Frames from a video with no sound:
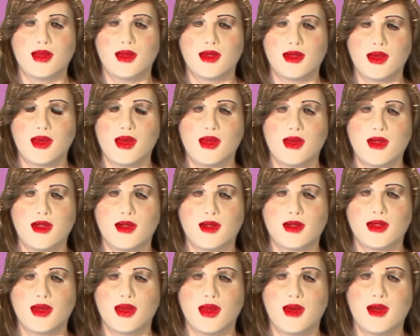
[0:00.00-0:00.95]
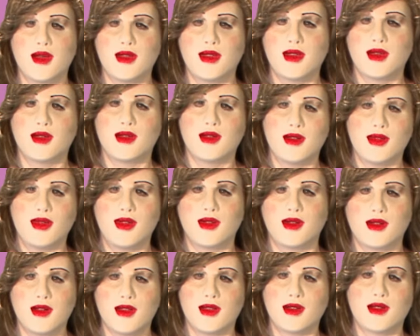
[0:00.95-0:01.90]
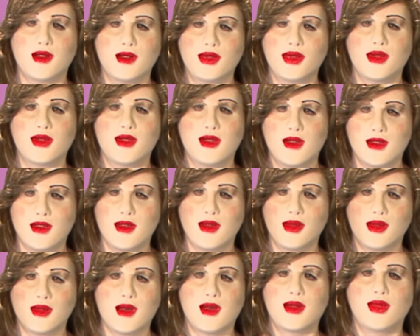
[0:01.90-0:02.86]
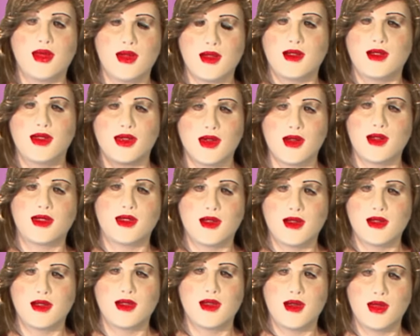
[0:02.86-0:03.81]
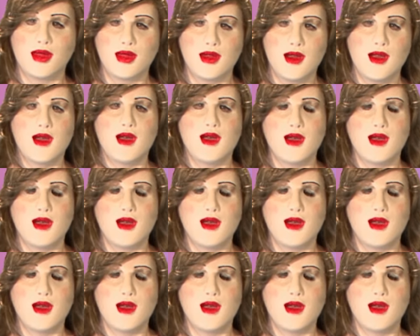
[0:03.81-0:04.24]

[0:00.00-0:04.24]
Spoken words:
presumably there's a way that if you're in another country that they will automatically translate them